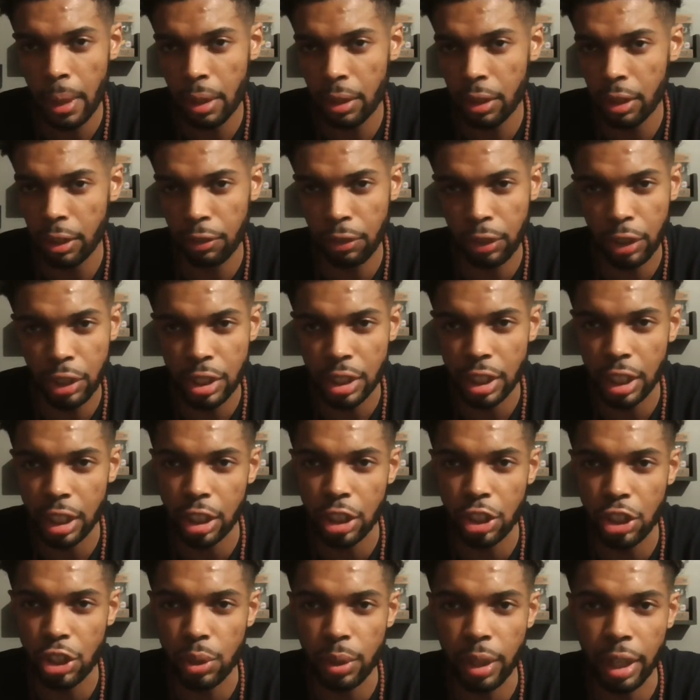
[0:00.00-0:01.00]
the first thing
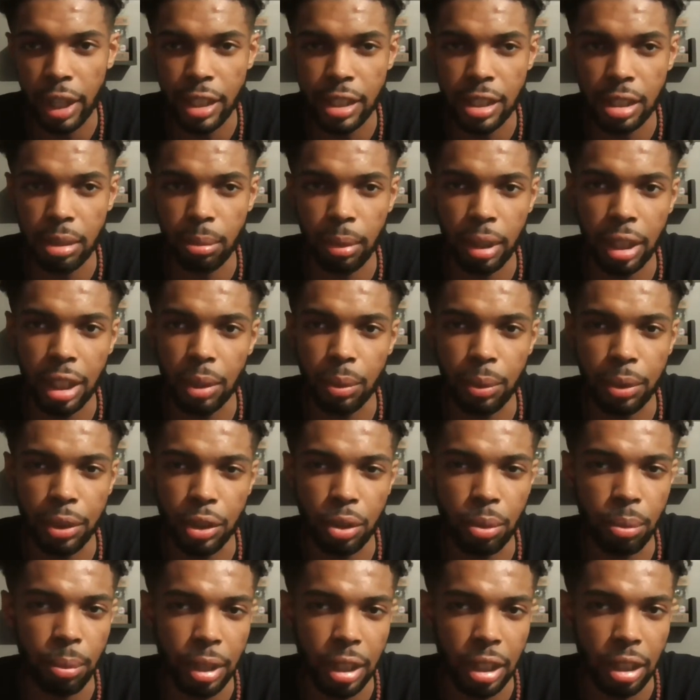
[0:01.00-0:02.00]
that you ask somebody when
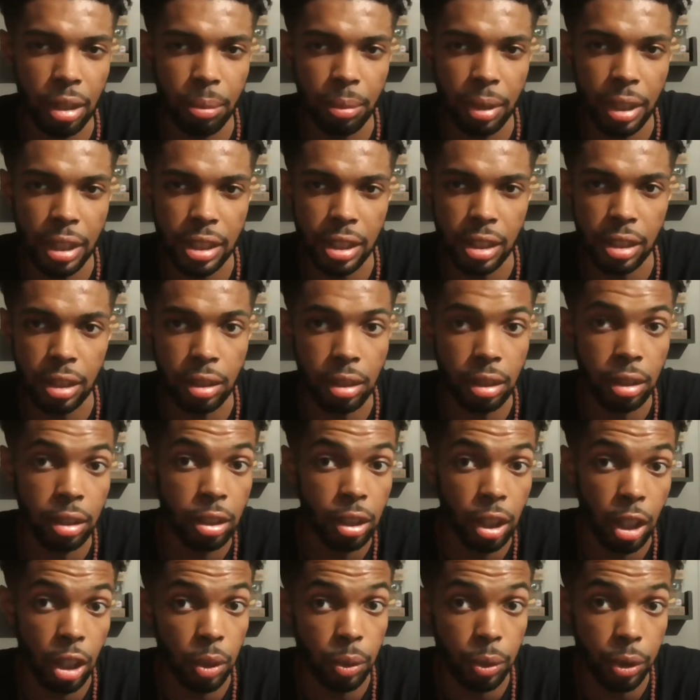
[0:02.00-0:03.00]
you meet them isn't,
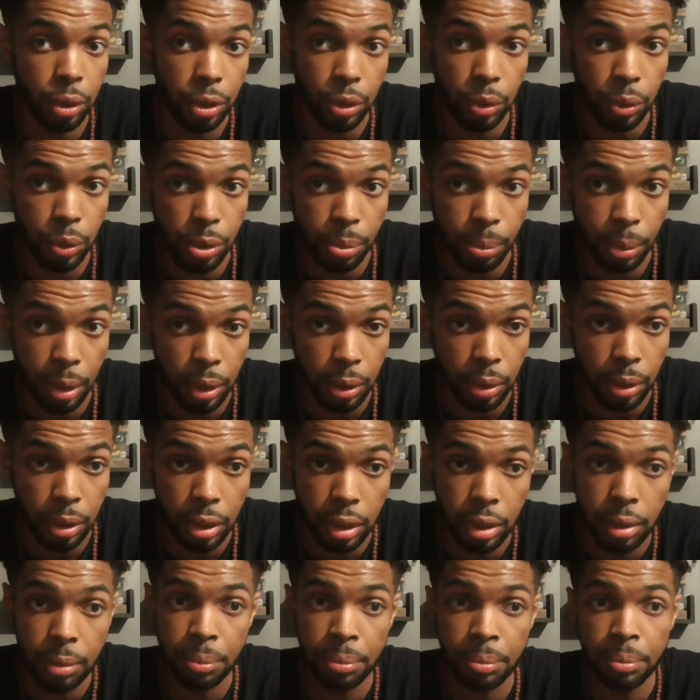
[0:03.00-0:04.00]
oh, do you
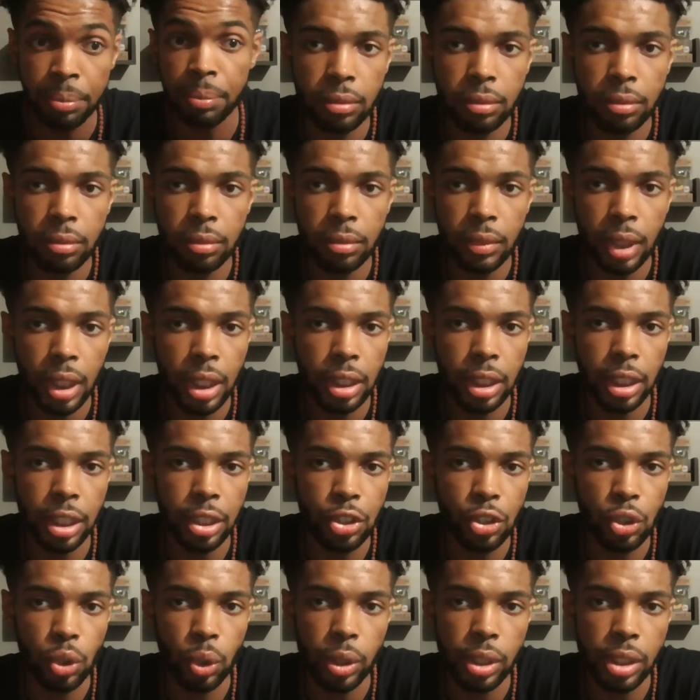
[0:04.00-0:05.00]
smoke? These
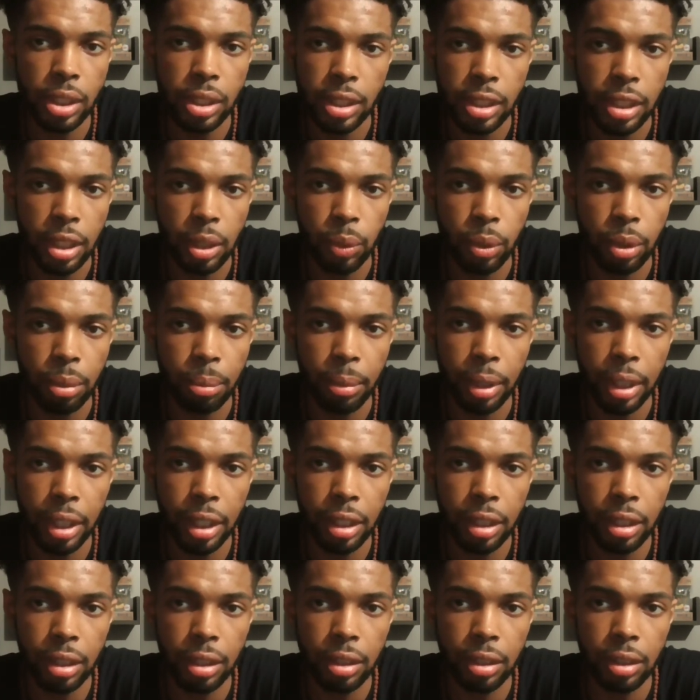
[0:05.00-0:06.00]
choices that we
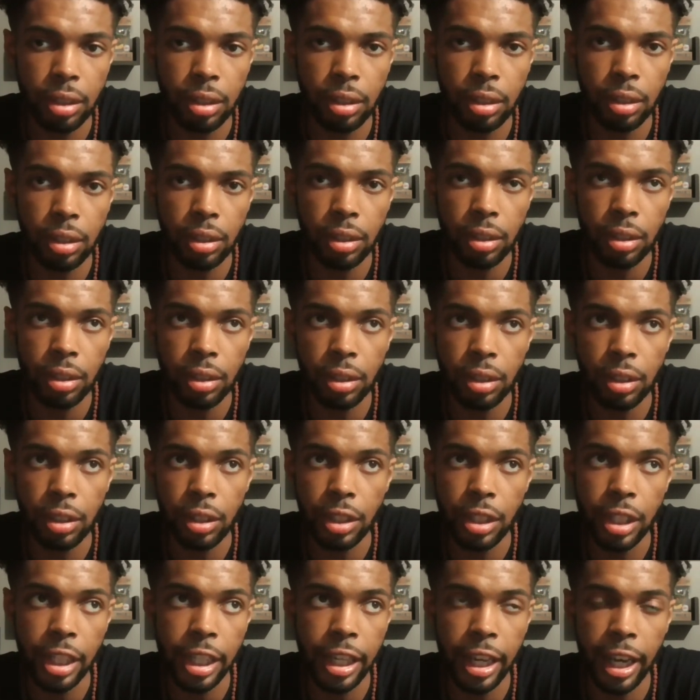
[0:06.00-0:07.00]
make,
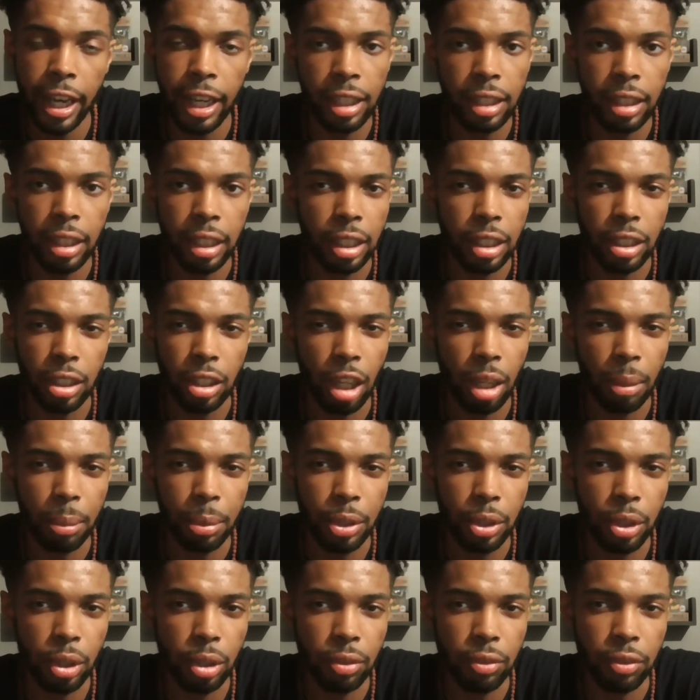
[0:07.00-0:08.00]
they act like a
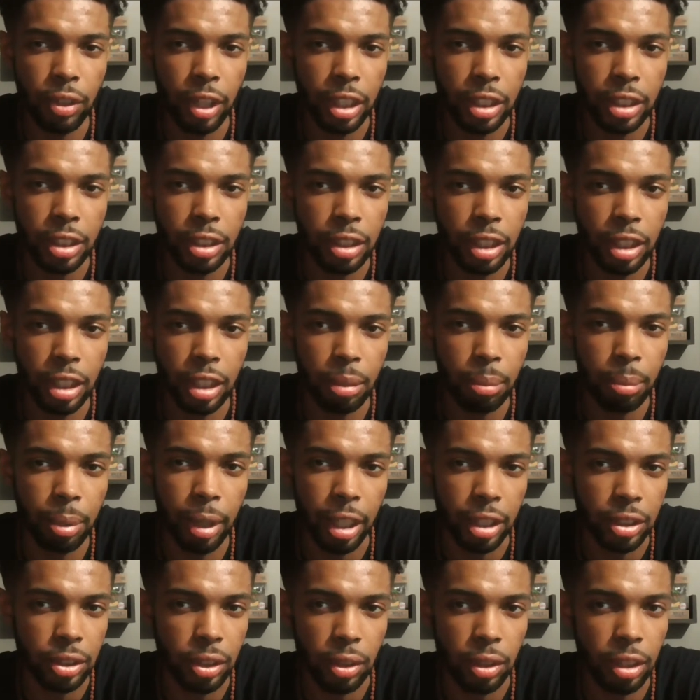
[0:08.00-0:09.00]
domino effect and they
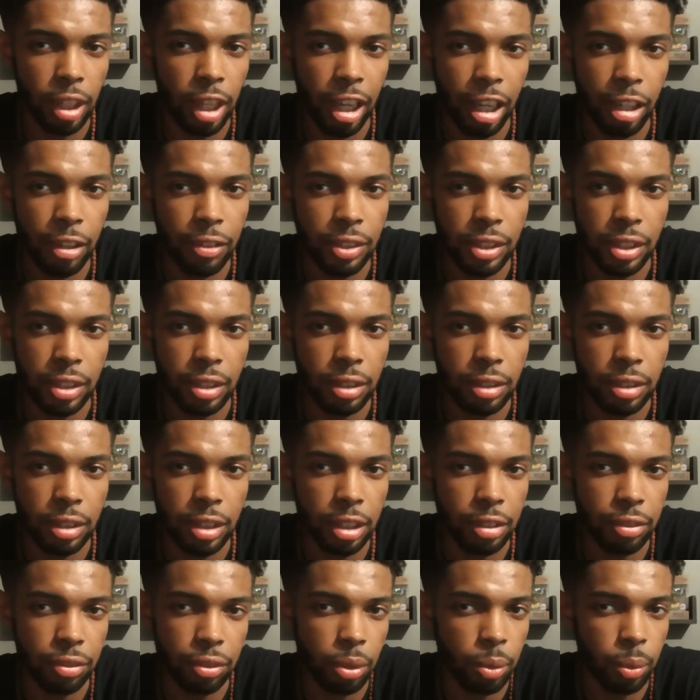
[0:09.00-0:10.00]
impact our lives in
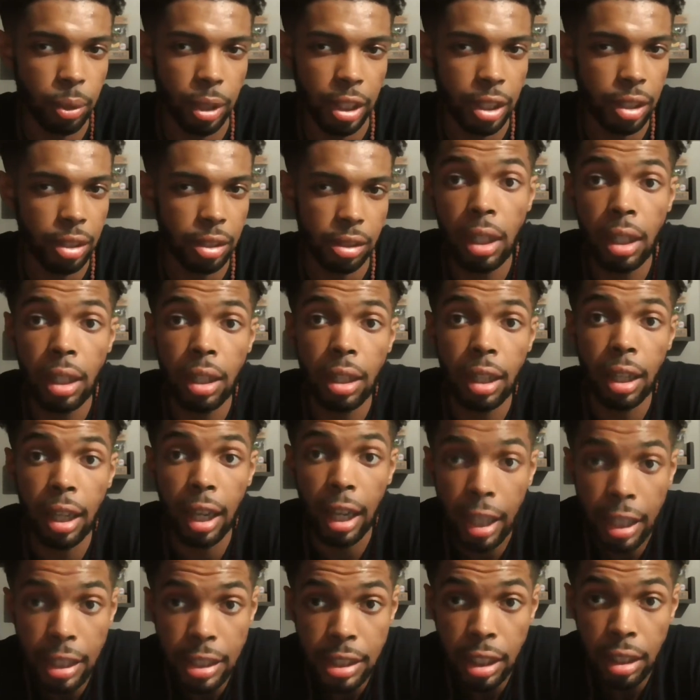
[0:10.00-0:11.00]
different ways.
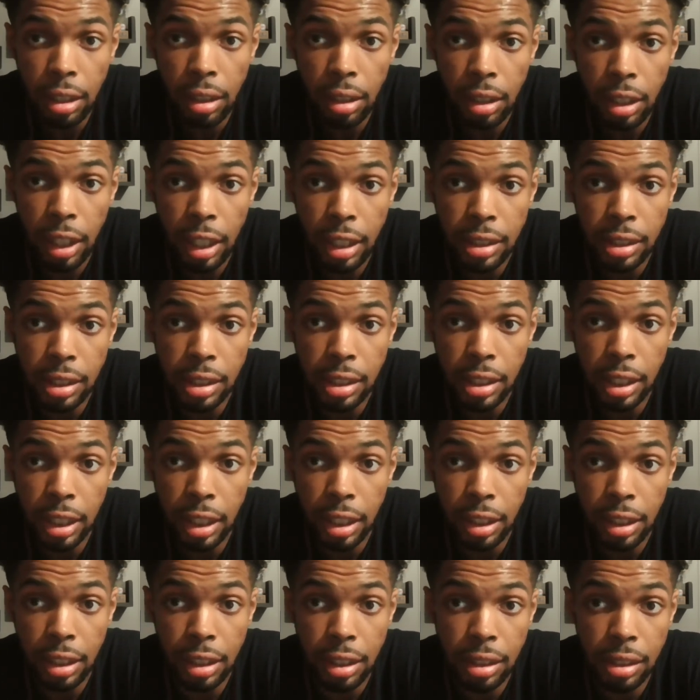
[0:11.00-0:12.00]
I said all that to say
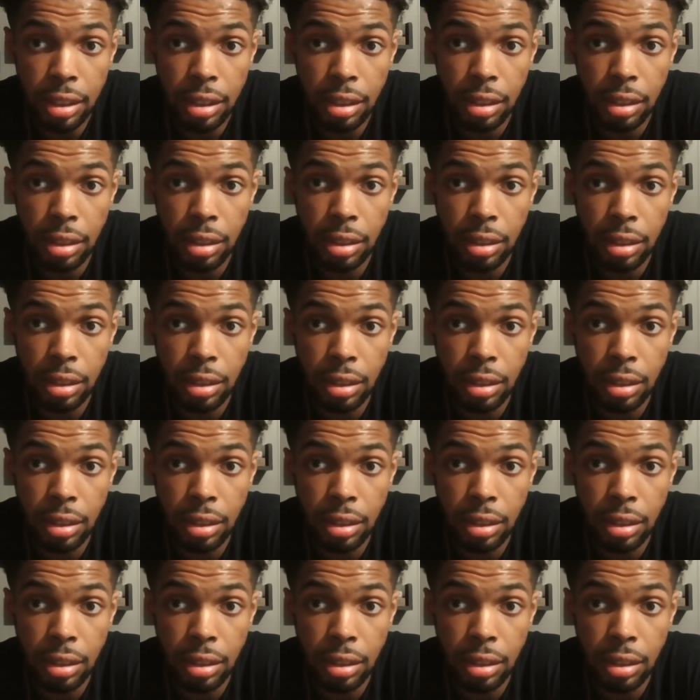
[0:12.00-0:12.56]
this.